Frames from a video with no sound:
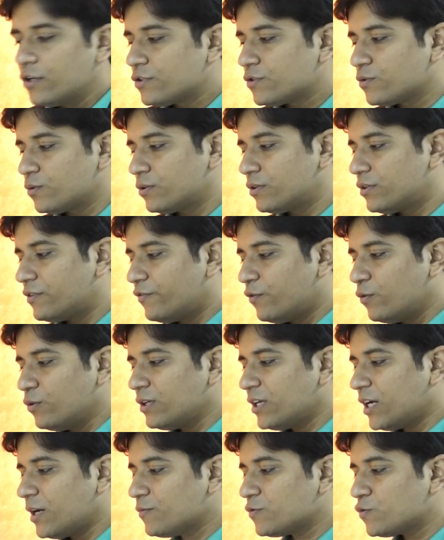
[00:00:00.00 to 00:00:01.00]
So the
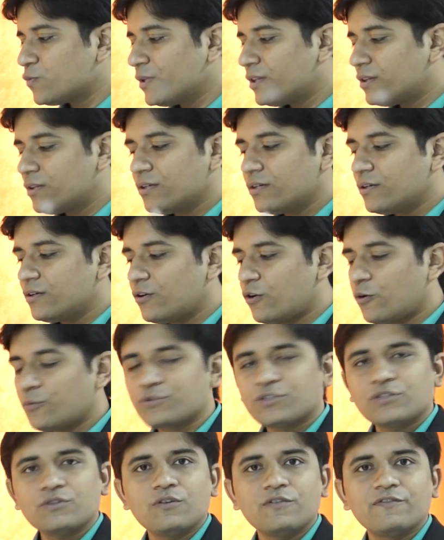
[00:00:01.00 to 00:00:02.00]
phone comes with the
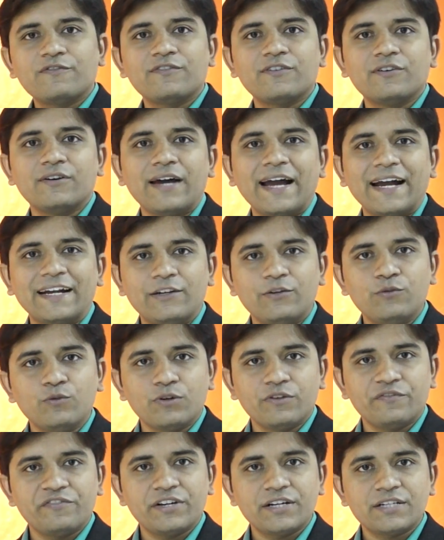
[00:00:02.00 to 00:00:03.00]
option of active
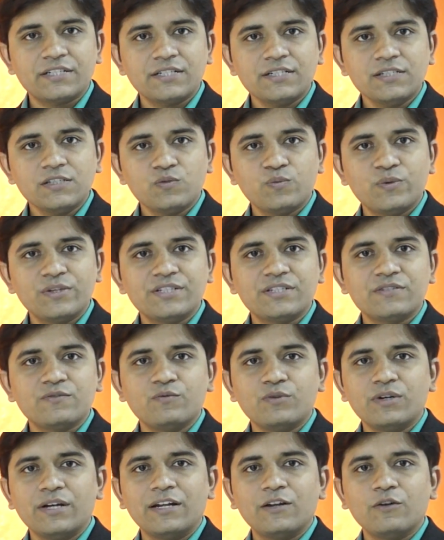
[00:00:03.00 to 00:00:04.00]
notifications,
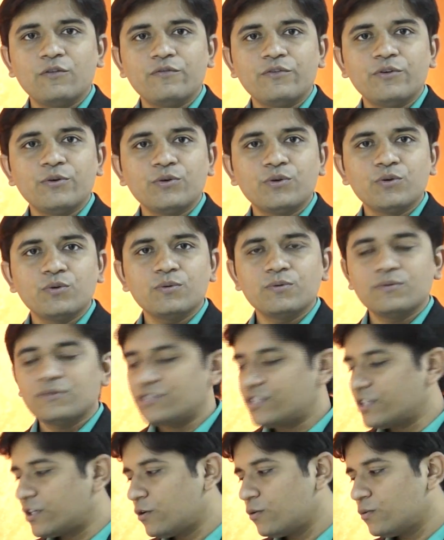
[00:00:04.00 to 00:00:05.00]
which would allow you
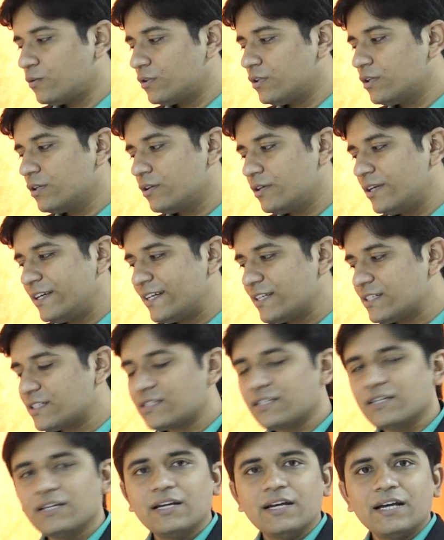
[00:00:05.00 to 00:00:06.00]
to check out the
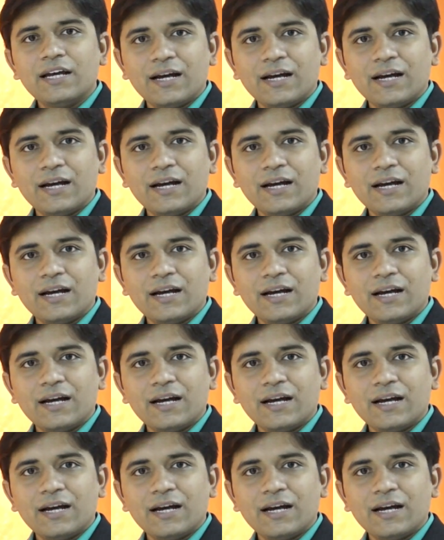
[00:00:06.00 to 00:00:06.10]
latest